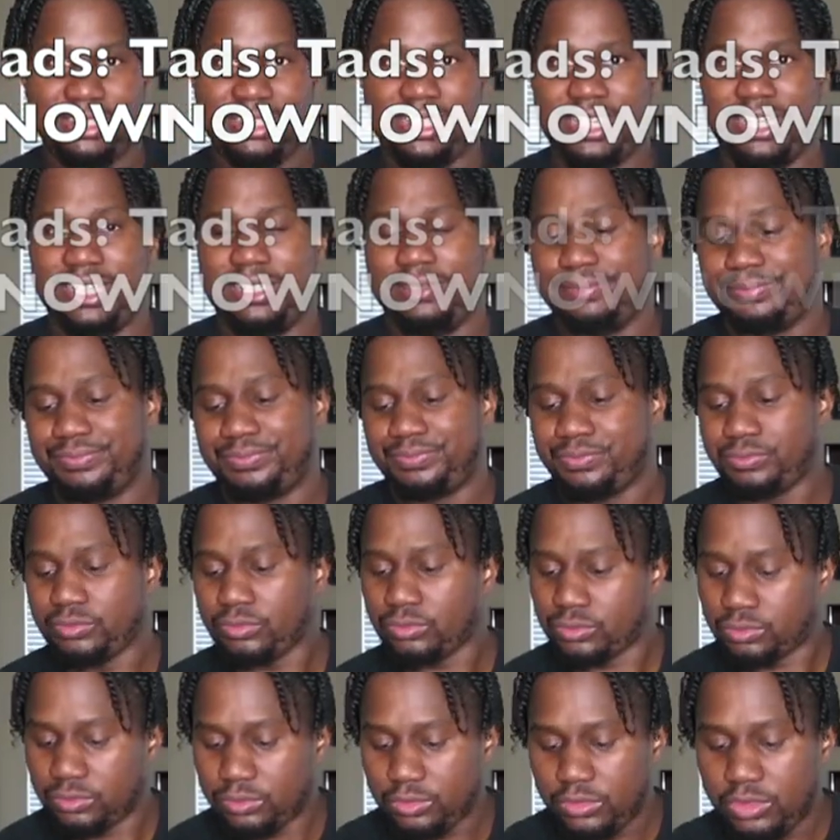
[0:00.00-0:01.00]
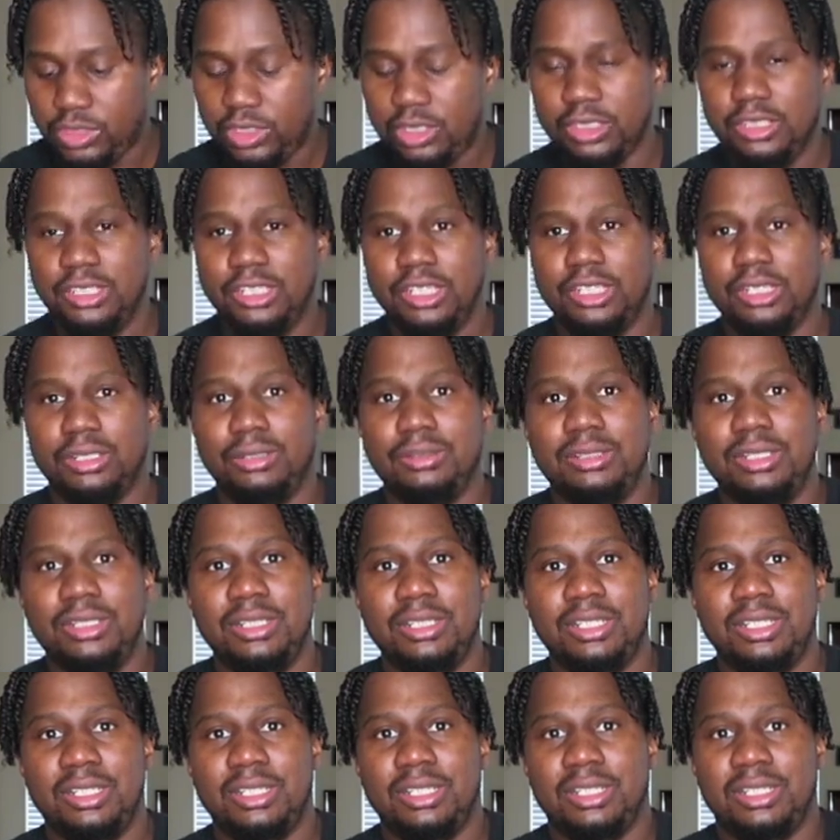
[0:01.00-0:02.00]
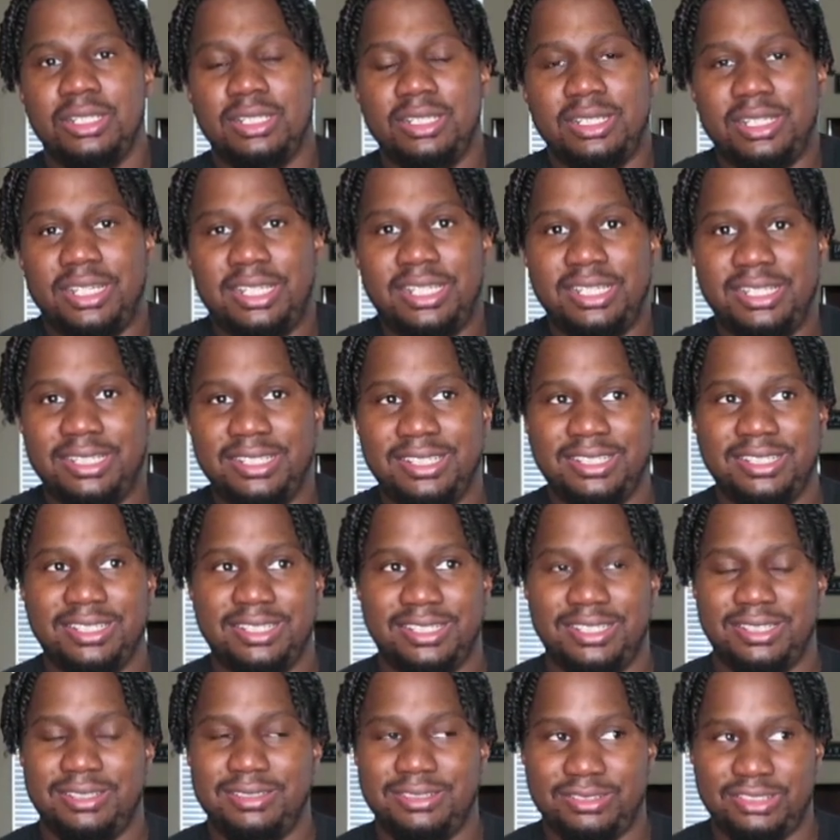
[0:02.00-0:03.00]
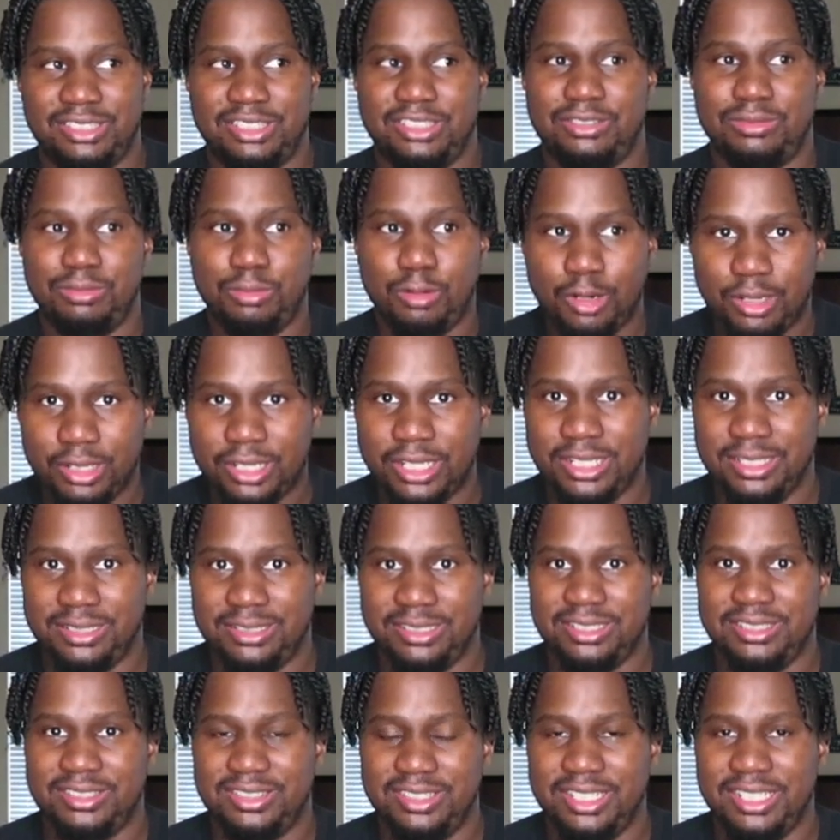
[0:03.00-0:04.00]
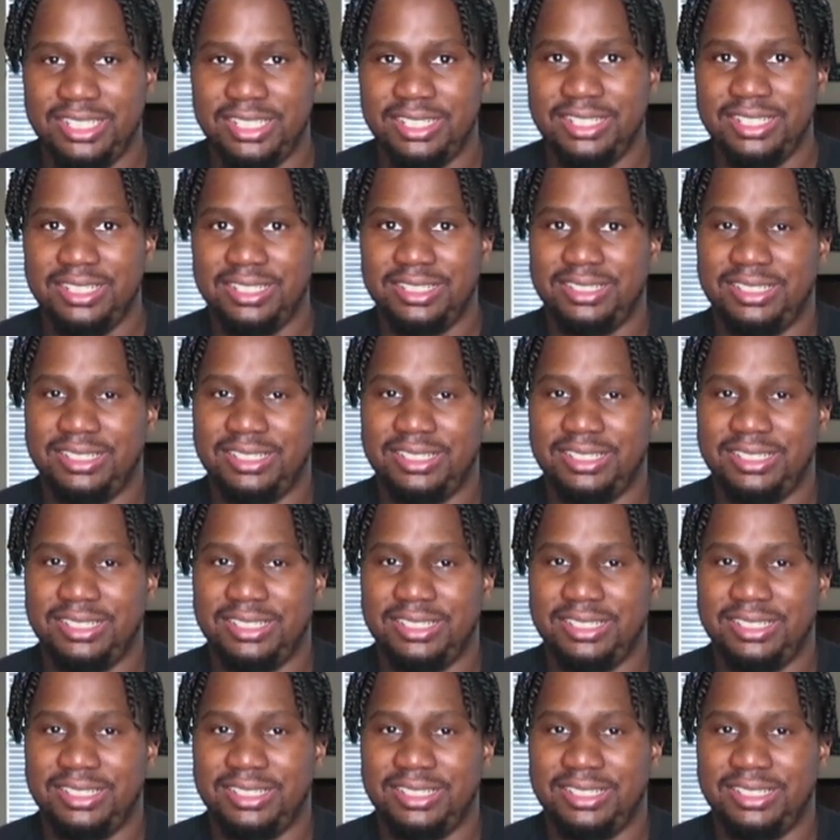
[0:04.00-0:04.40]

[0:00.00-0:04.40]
Like, you know, just working. That's it.